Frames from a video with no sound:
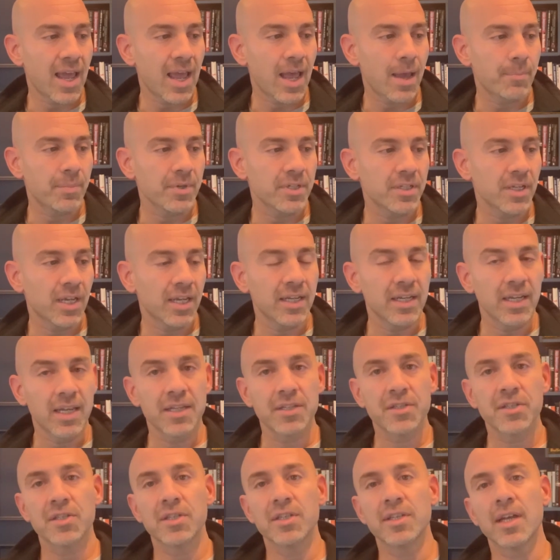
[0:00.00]
appetite
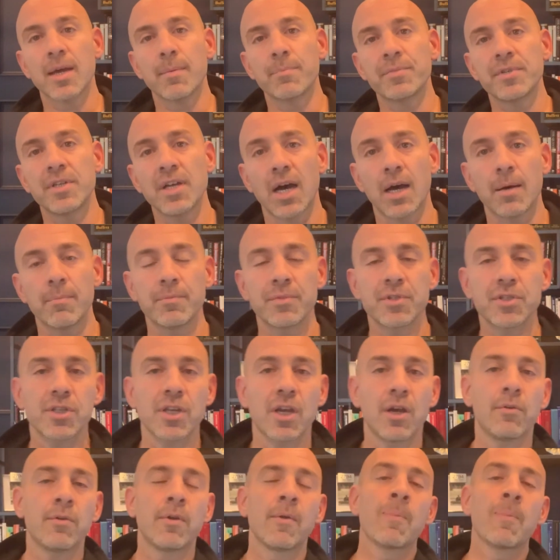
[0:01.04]
has stepped up. So